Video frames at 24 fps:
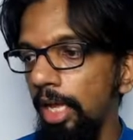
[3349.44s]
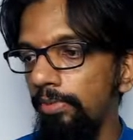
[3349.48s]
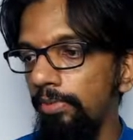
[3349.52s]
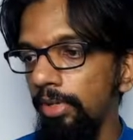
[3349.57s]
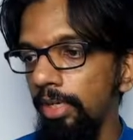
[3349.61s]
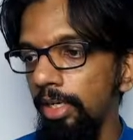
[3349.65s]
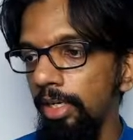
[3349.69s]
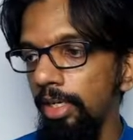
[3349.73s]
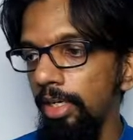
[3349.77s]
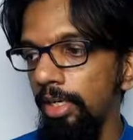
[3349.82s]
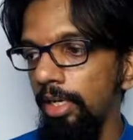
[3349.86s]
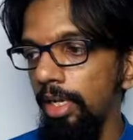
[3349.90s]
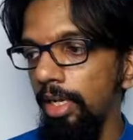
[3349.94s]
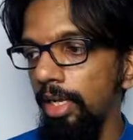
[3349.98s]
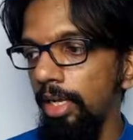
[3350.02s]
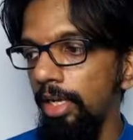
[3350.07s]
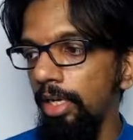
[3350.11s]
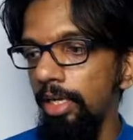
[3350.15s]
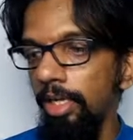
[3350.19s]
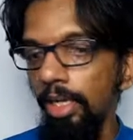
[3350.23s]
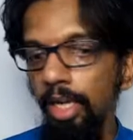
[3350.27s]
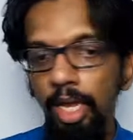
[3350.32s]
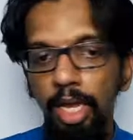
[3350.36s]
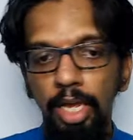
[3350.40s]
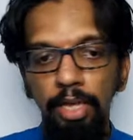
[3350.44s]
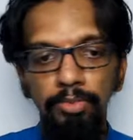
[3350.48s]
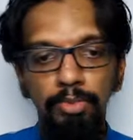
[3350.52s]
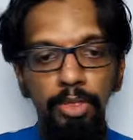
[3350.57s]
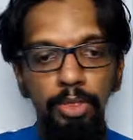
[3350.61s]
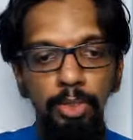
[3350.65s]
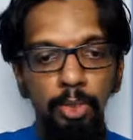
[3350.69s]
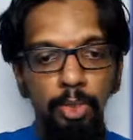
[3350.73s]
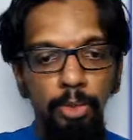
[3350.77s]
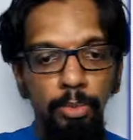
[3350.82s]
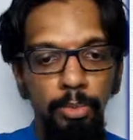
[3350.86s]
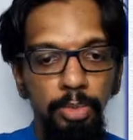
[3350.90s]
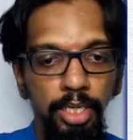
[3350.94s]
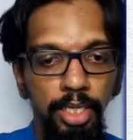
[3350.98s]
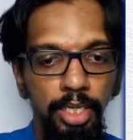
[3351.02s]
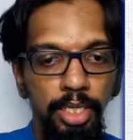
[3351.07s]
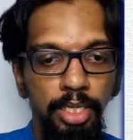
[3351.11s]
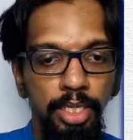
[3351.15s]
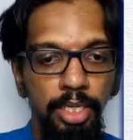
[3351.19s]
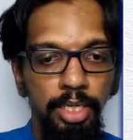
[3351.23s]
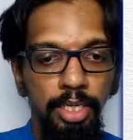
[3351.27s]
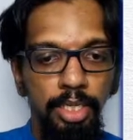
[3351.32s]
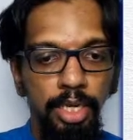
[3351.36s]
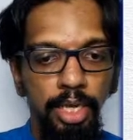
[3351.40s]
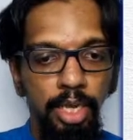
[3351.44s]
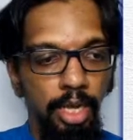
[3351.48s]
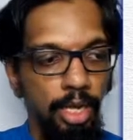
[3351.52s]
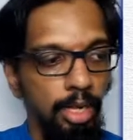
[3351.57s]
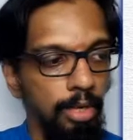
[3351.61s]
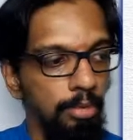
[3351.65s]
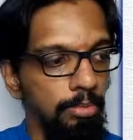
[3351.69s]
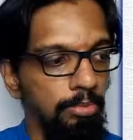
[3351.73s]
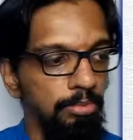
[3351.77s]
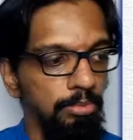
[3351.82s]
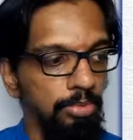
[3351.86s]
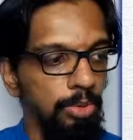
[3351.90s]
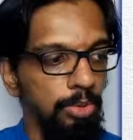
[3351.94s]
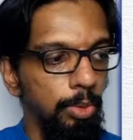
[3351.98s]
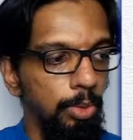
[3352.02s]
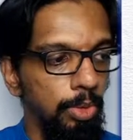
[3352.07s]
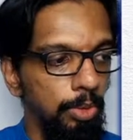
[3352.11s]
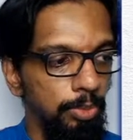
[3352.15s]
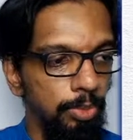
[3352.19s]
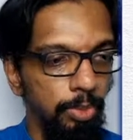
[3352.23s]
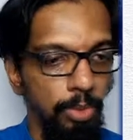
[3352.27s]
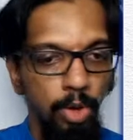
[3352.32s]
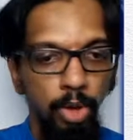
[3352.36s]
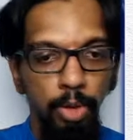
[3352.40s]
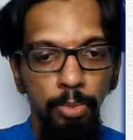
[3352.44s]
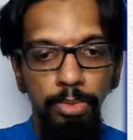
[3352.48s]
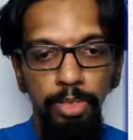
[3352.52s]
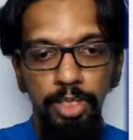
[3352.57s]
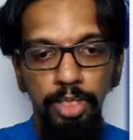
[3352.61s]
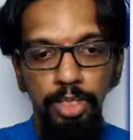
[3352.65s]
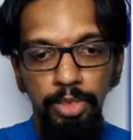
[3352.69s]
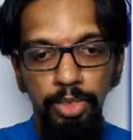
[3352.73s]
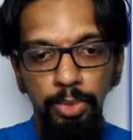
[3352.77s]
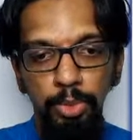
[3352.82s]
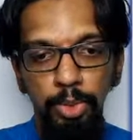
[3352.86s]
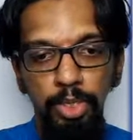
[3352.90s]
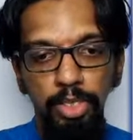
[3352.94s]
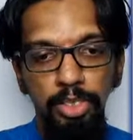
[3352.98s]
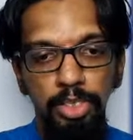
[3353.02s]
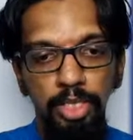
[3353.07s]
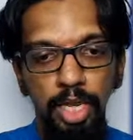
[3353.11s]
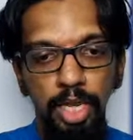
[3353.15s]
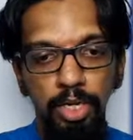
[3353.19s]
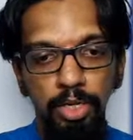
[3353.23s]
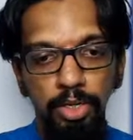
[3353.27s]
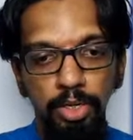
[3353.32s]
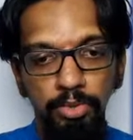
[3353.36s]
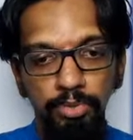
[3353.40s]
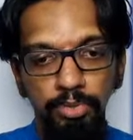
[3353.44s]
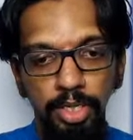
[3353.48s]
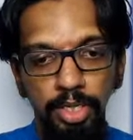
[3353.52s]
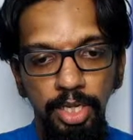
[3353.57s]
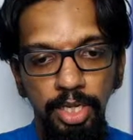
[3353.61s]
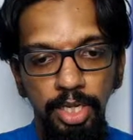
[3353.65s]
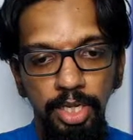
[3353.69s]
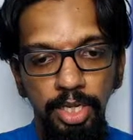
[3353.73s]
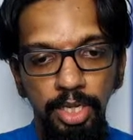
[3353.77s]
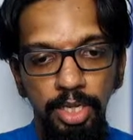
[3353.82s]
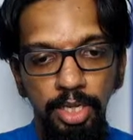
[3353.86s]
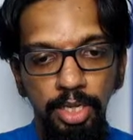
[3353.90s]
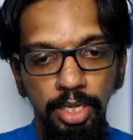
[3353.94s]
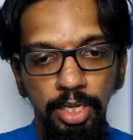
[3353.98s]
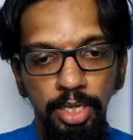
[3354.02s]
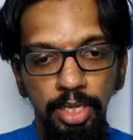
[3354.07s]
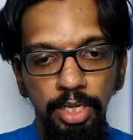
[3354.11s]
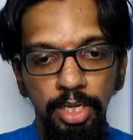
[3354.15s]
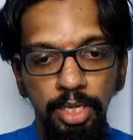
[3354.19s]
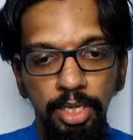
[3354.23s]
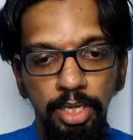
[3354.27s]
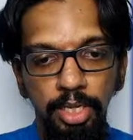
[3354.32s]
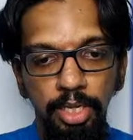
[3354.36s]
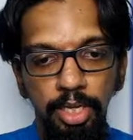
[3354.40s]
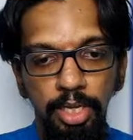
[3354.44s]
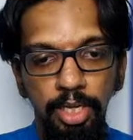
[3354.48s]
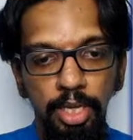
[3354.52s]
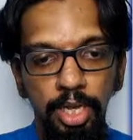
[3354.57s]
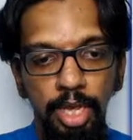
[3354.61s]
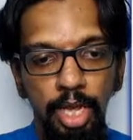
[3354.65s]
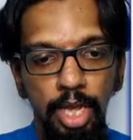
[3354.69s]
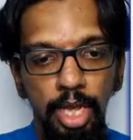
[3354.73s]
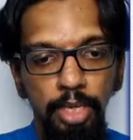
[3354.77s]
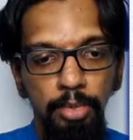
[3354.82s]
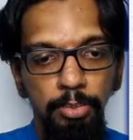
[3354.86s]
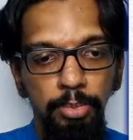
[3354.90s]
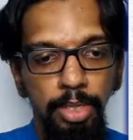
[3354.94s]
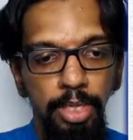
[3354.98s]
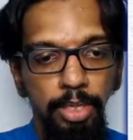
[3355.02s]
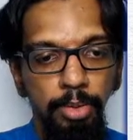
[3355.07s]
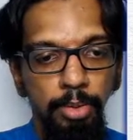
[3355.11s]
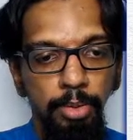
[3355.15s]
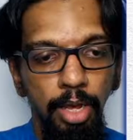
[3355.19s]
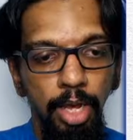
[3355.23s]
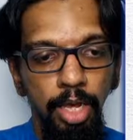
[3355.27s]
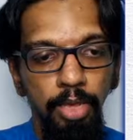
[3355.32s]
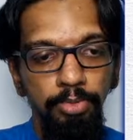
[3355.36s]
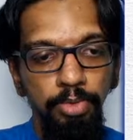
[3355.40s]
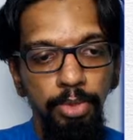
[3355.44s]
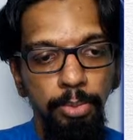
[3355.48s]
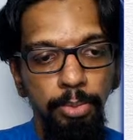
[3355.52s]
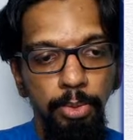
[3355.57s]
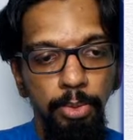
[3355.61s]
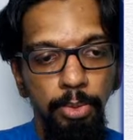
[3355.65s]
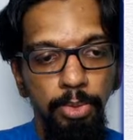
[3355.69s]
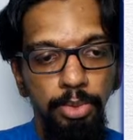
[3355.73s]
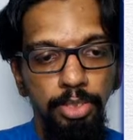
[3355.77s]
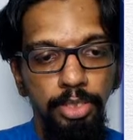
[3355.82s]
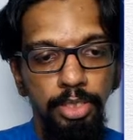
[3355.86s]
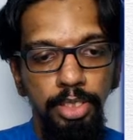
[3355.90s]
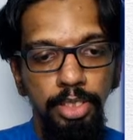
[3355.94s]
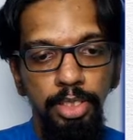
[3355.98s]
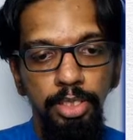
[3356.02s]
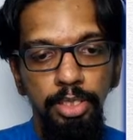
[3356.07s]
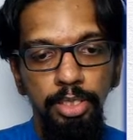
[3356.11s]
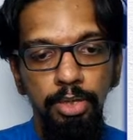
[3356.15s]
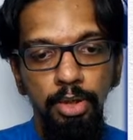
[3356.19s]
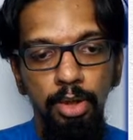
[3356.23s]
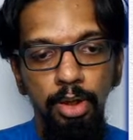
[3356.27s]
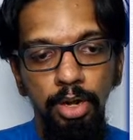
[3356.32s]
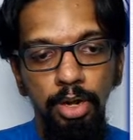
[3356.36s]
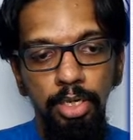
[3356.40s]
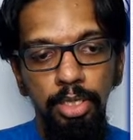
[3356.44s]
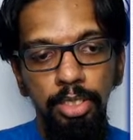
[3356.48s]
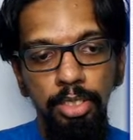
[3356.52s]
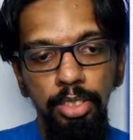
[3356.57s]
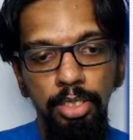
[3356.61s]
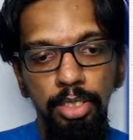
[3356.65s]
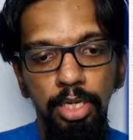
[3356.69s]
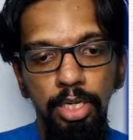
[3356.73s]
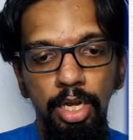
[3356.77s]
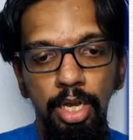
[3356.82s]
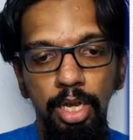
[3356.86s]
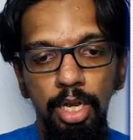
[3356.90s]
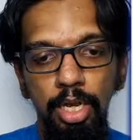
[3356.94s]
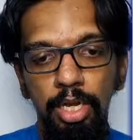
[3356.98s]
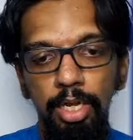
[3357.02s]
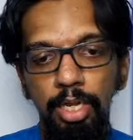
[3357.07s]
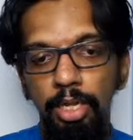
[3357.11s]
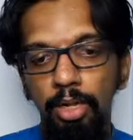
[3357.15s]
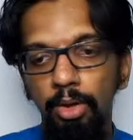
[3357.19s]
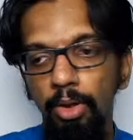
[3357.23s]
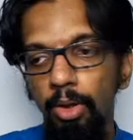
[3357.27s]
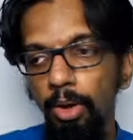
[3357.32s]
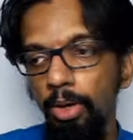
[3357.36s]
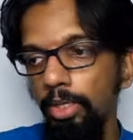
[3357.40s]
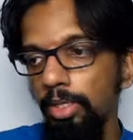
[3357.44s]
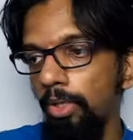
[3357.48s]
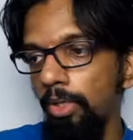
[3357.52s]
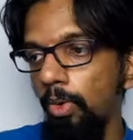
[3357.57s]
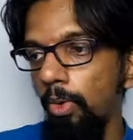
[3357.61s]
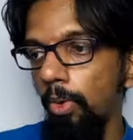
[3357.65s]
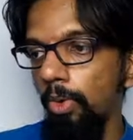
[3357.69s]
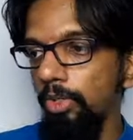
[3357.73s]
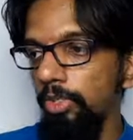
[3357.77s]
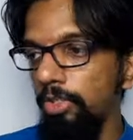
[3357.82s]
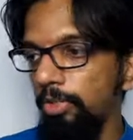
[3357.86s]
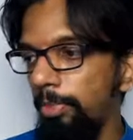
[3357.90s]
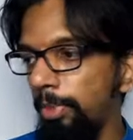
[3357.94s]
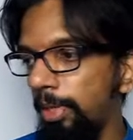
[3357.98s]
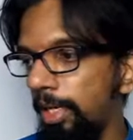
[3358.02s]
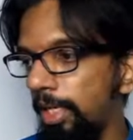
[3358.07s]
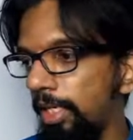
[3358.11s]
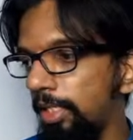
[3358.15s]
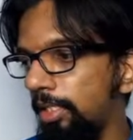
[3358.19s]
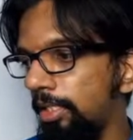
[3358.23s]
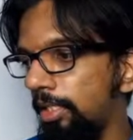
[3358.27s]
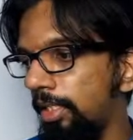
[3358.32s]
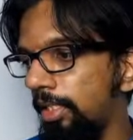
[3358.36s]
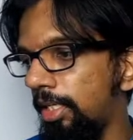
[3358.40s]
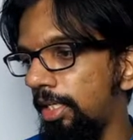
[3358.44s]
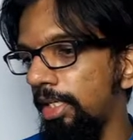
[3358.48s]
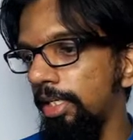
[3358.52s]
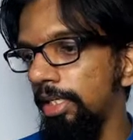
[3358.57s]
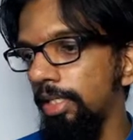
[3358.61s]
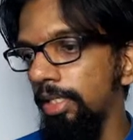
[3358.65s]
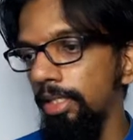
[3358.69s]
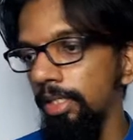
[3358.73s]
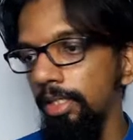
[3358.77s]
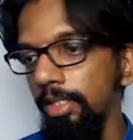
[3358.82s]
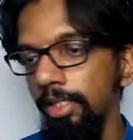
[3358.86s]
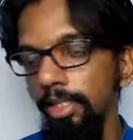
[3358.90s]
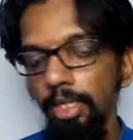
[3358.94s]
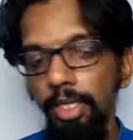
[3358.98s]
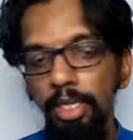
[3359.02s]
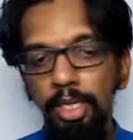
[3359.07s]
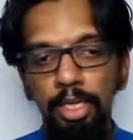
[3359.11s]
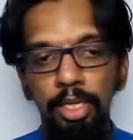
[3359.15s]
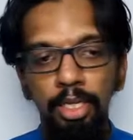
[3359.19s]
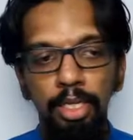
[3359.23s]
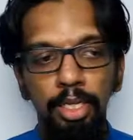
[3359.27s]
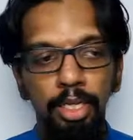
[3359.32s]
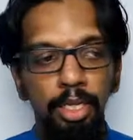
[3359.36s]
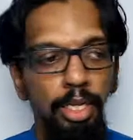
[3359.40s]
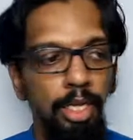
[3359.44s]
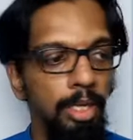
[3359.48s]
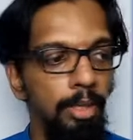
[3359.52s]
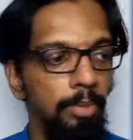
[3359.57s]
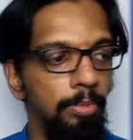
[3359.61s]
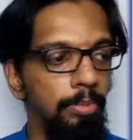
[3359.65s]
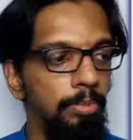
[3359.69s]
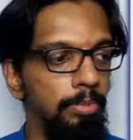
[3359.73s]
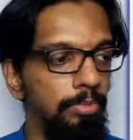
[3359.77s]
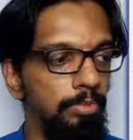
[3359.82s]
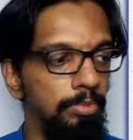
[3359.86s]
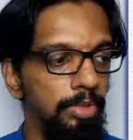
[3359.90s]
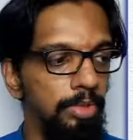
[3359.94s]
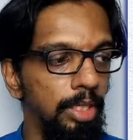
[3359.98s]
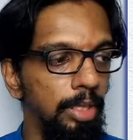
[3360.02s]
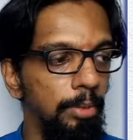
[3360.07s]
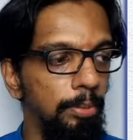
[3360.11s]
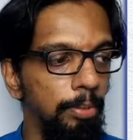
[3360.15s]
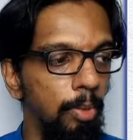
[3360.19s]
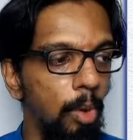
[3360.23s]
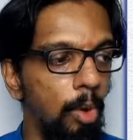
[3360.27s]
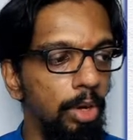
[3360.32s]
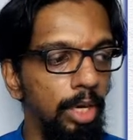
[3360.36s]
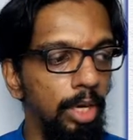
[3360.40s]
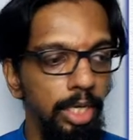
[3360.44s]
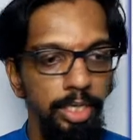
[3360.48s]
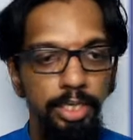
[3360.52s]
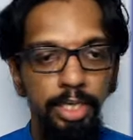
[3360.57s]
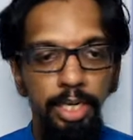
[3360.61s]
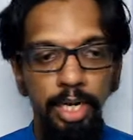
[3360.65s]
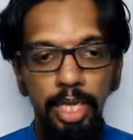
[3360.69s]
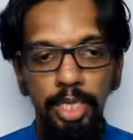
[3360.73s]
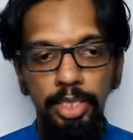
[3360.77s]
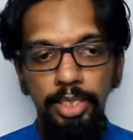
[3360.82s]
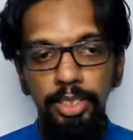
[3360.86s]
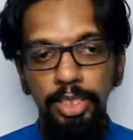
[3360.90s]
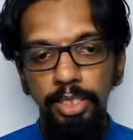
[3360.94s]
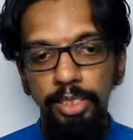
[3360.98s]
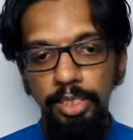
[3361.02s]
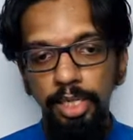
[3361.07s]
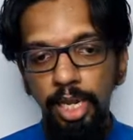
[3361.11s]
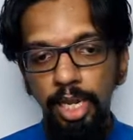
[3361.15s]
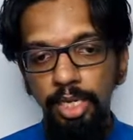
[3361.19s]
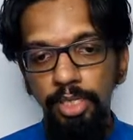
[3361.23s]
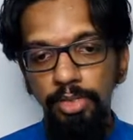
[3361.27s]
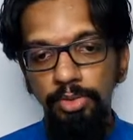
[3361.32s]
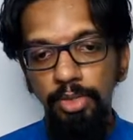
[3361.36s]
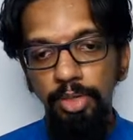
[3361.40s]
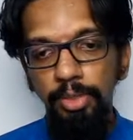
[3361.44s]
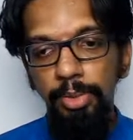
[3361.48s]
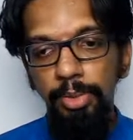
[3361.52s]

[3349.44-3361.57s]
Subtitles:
will normally probably towards the end of the day I will post it on the course page here. Only the lecture slides